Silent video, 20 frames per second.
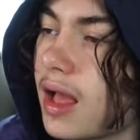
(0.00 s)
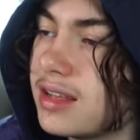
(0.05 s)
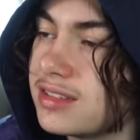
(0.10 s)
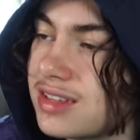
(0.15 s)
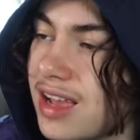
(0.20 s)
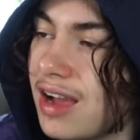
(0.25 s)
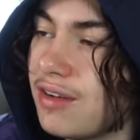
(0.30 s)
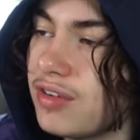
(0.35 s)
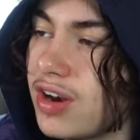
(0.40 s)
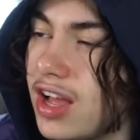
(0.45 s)
as
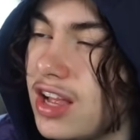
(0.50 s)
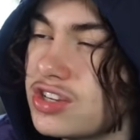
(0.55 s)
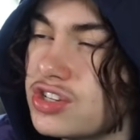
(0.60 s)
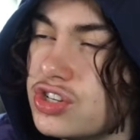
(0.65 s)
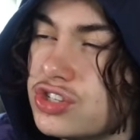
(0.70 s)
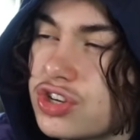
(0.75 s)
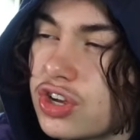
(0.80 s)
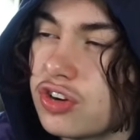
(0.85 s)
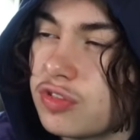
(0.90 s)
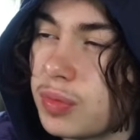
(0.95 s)
I haven't
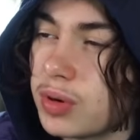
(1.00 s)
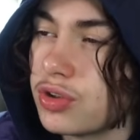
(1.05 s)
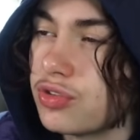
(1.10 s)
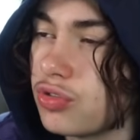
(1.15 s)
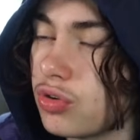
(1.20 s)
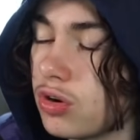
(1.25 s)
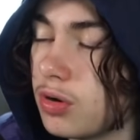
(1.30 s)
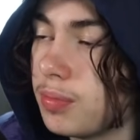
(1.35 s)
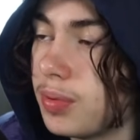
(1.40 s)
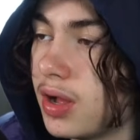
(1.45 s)
actually showed off my
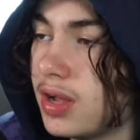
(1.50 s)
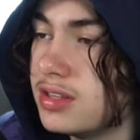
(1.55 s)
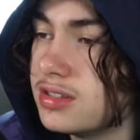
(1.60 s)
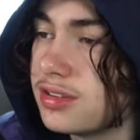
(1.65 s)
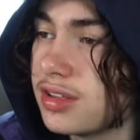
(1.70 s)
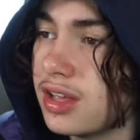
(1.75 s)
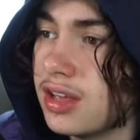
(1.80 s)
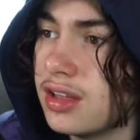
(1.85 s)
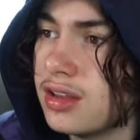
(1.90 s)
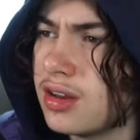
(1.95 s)
controller binds
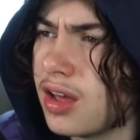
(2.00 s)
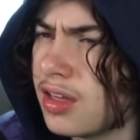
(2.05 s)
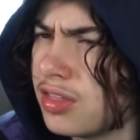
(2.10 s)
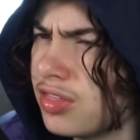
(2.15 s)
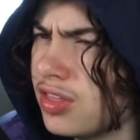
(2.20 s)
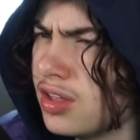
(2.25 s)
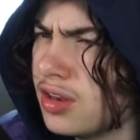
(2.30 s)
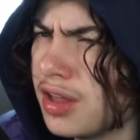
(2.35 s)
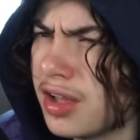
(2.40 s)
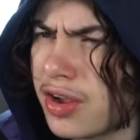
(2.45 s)
in I
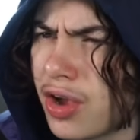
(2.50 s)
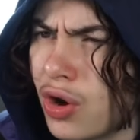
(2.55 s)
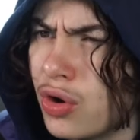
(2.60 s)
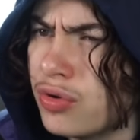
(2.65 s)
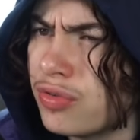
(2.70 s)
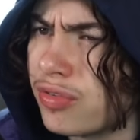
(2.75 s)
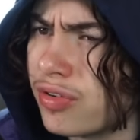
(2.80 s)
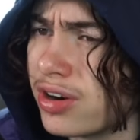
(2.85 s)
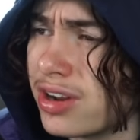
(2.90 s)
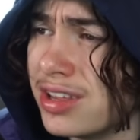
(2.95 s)
think like
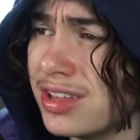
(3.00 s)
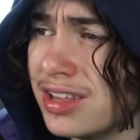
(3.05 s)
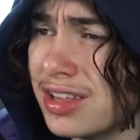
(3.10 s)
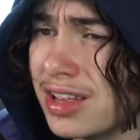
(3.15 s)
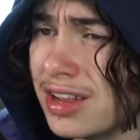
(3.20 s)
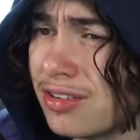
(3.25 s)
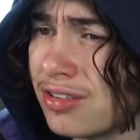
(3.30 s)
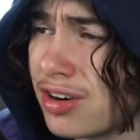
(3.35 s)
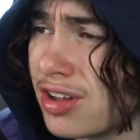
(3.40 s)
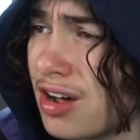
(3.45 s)
over a
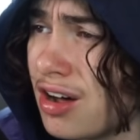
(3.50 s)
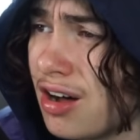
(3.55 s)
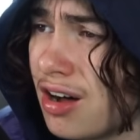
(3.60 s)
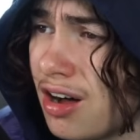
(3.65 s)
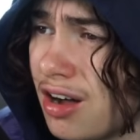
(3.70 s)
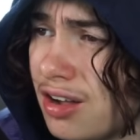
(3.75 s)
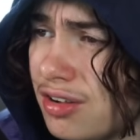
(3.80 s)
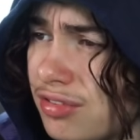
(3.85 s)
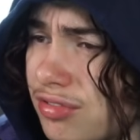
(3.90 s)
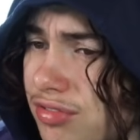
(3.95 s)
year and a
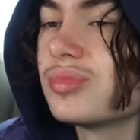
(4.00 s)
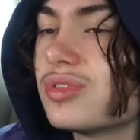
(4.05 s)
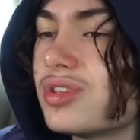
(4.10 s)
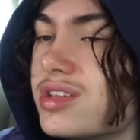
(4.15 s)
half.